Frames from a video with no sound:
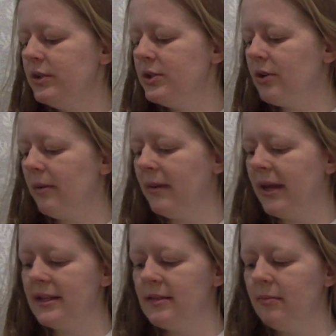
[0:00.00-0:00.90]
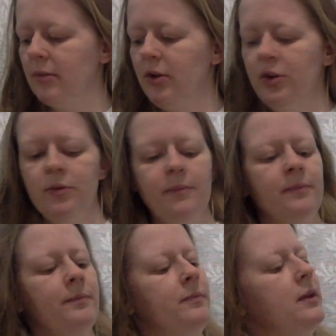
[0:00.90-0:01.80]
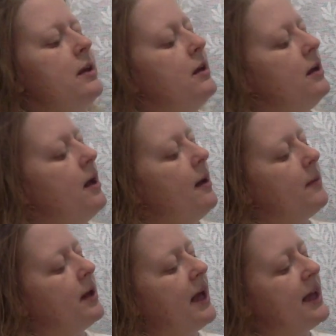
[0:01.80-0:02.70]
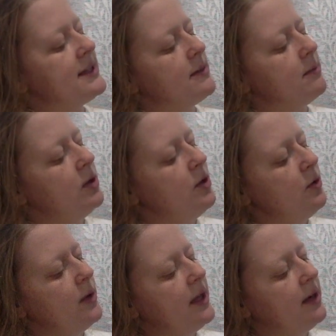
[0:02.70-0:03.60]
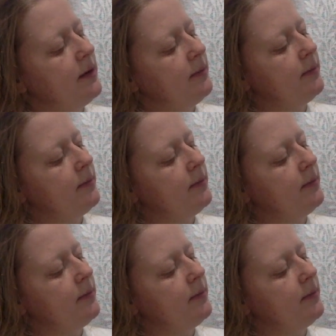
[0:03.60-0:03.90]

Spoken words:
So I'm getting some blue. I'm going to add some blue in.